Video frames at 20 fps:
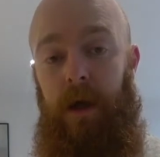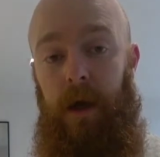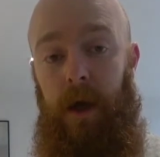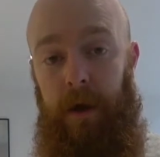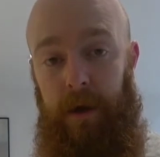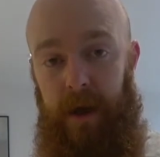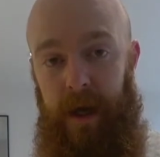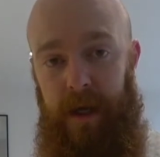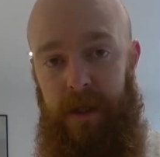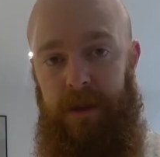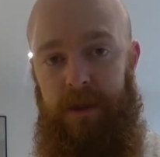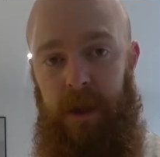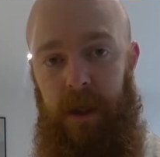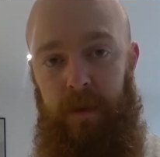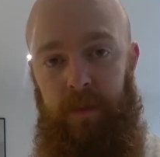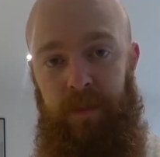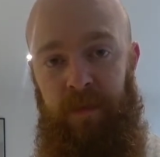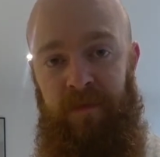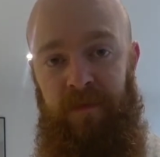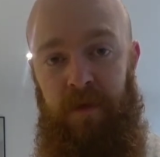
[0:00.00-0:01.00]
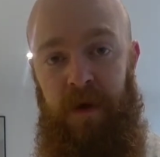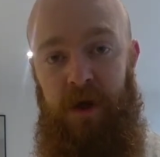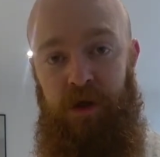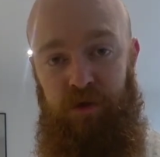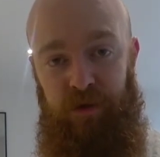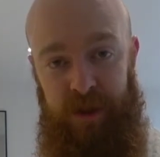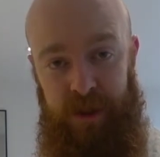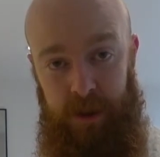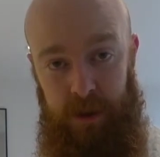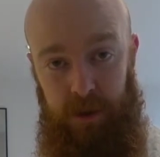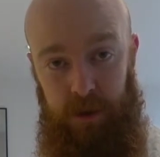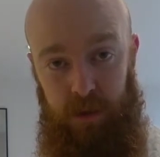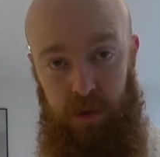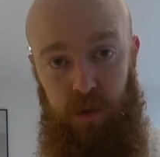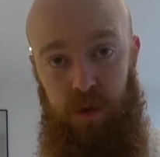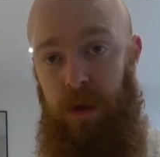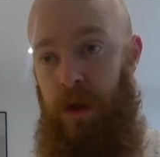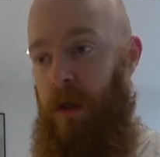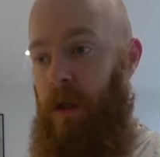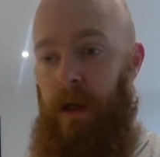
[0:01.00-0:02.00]
Okay, so before I drink it
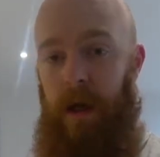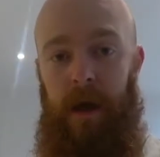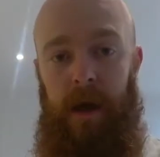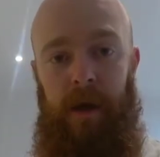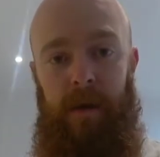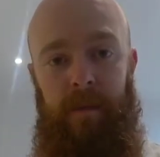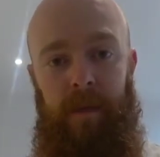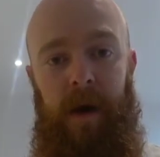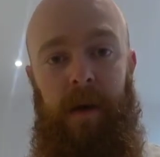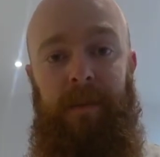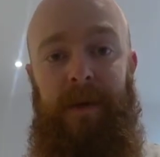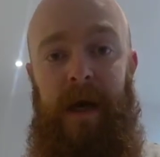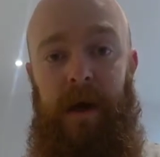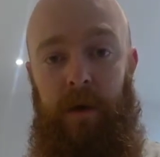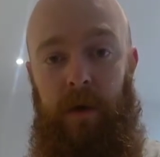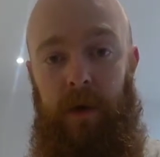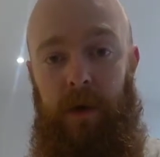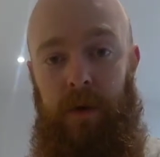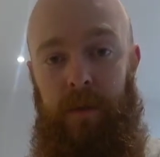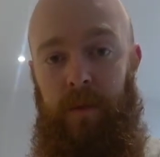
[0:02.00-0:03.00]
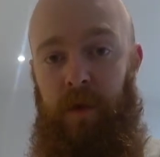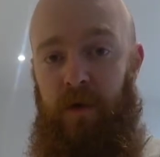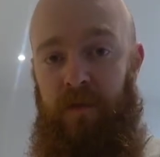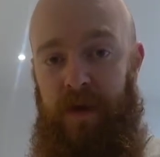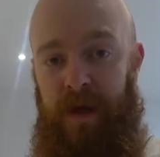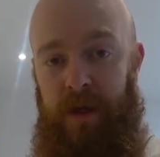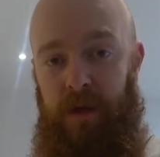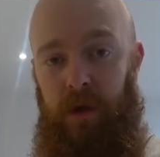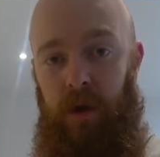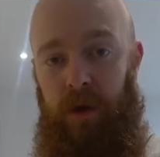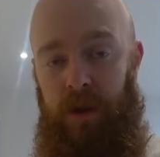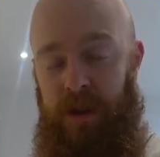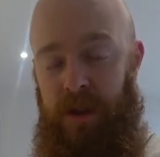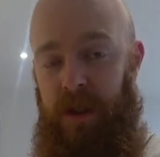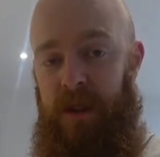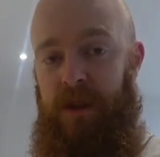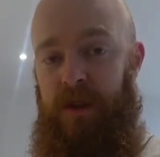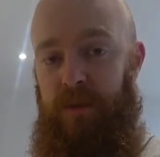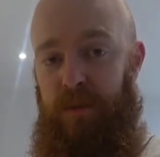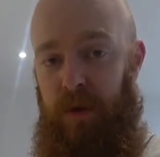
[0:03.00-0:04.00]
all, I'm now going to move it
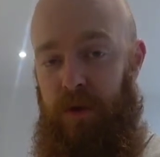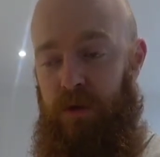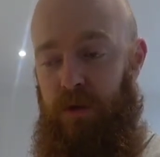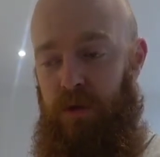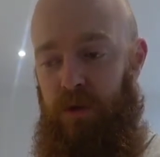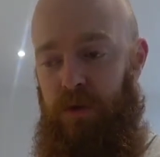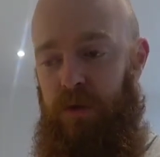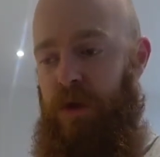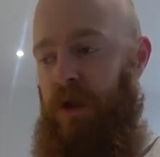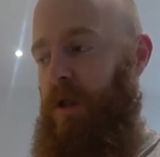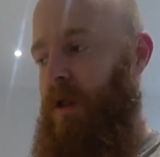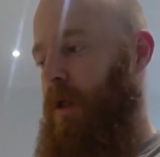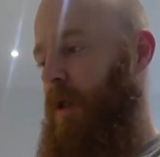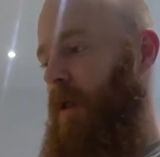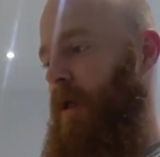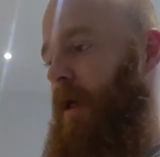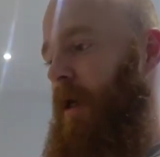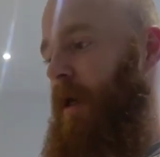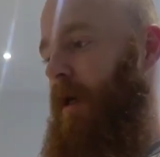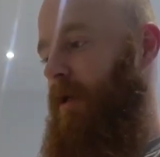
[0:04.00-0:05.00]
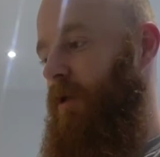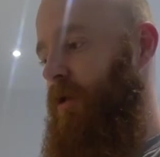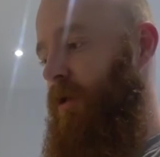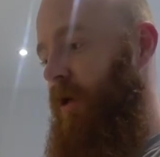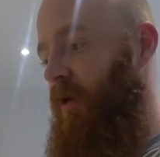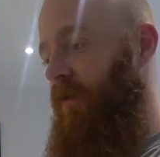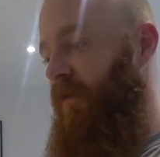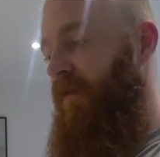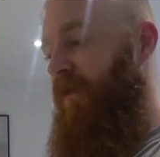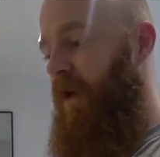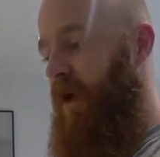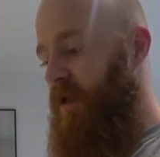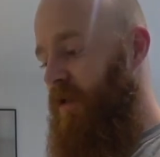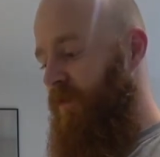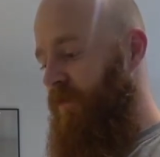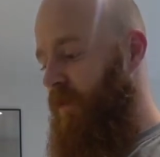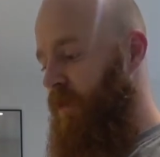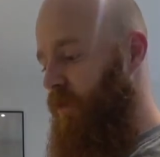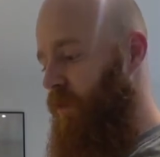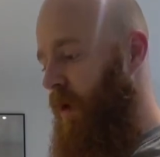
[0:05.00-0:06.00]
into bottles. So first
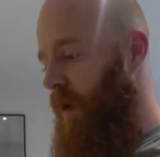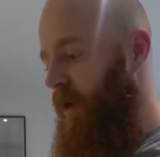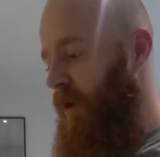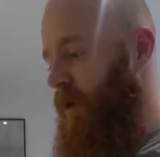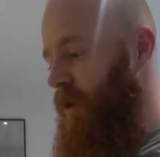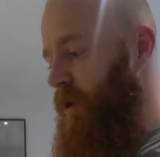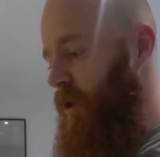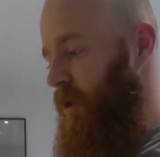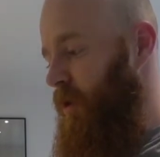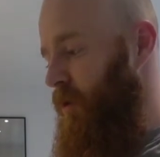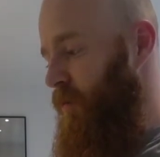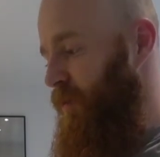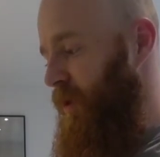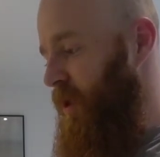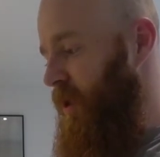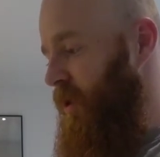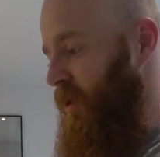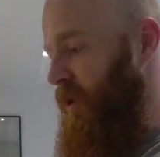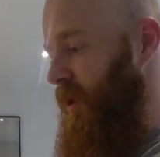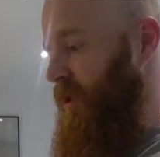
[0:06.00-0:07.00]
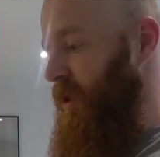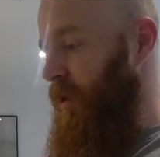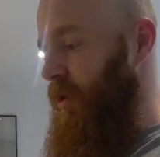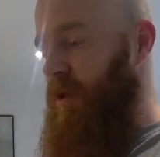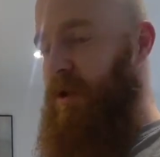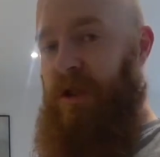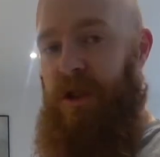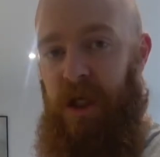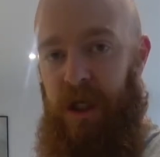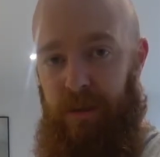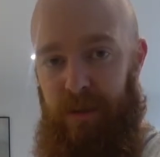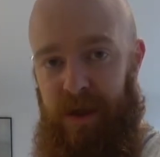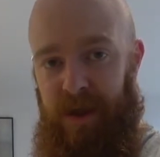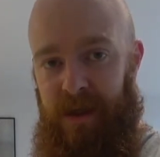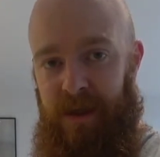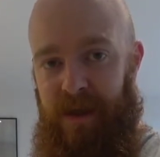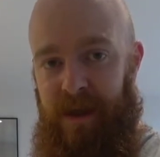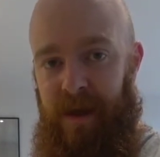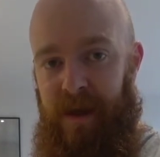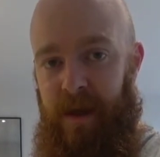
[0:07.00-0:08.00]
of all, what I'm going to do, because there's a lot of sediment
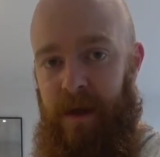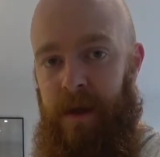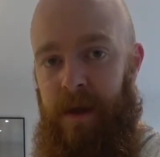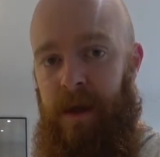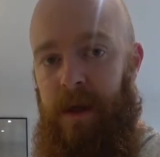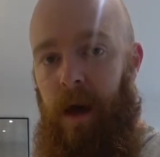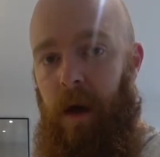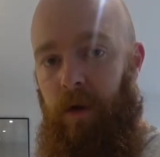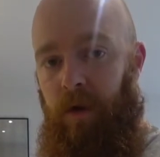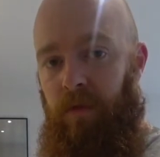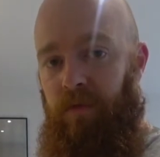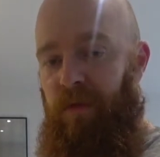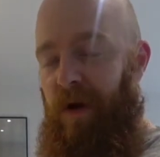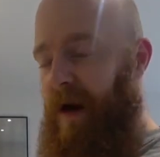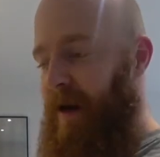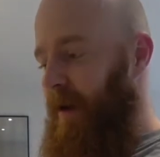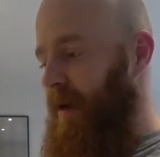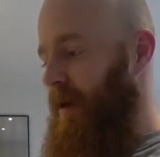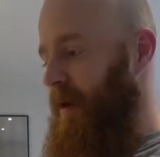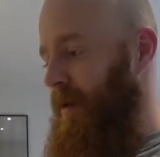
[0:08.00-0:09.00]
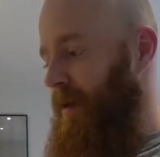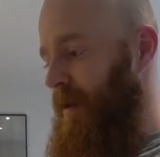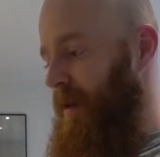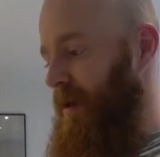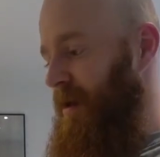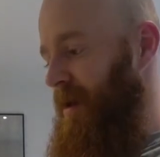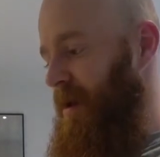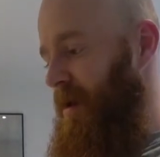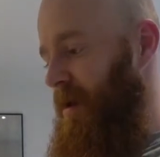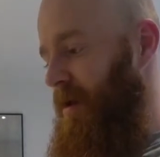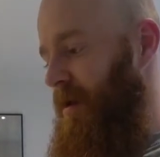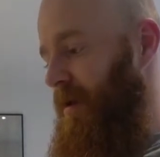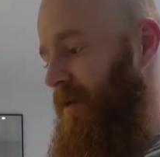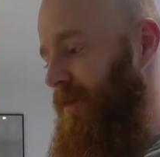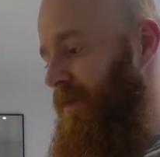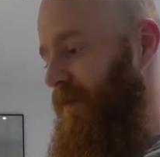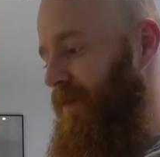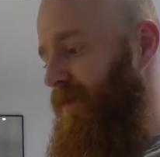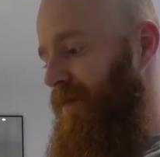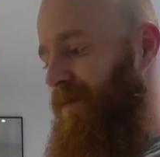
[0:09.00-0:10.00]
in there, I'm going to rack
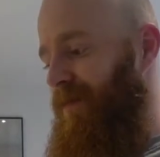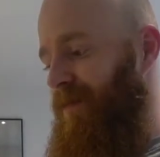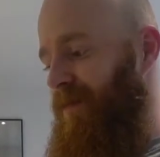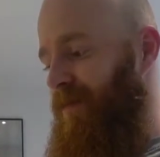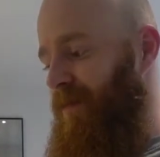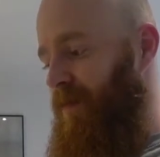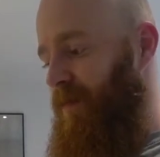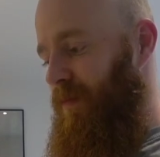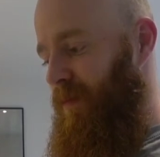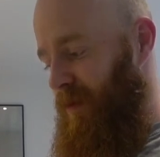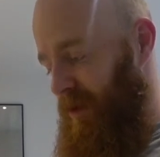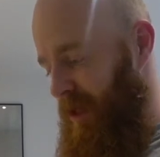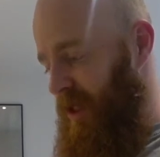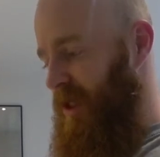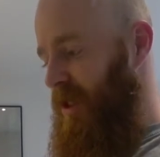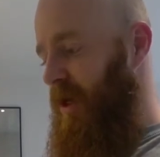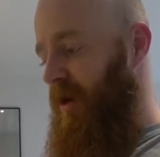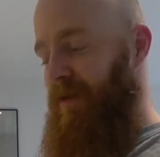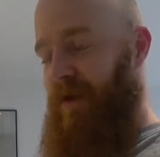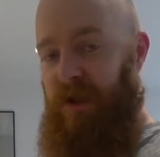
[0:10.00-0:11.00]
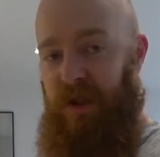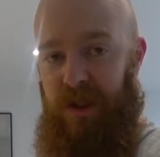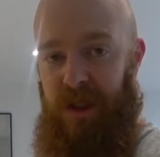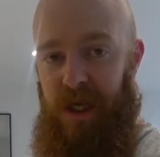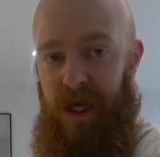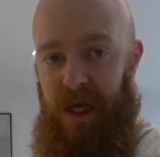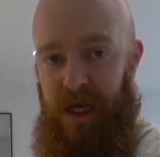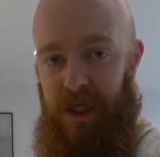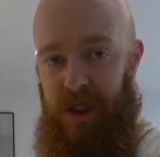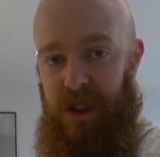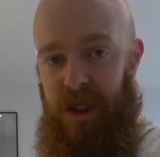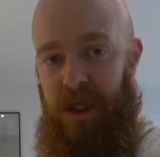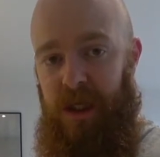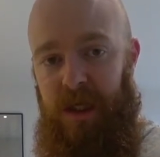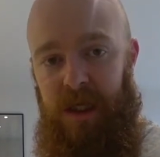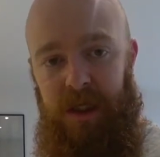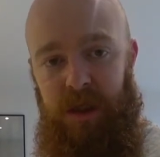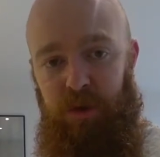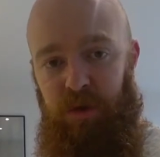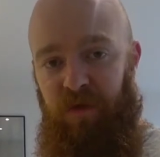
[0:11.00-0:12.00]
this current stage
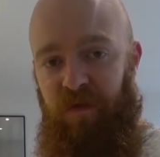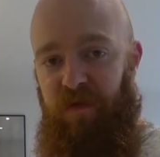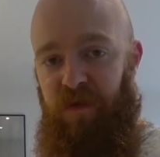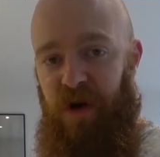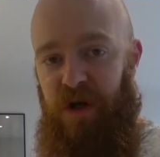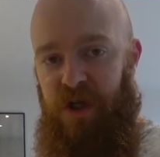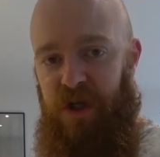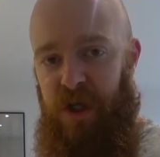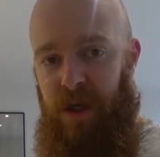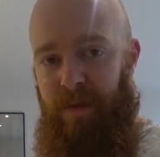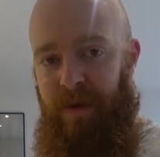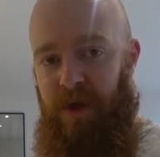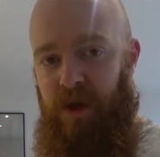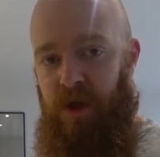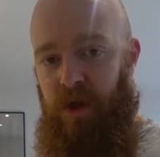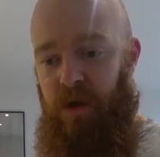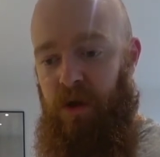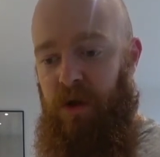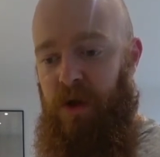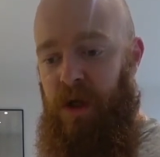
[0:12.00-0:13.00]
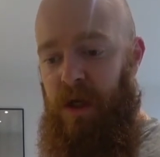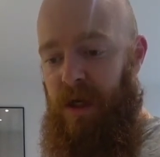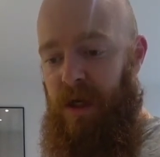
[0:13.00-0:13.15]
into a fresh demijohn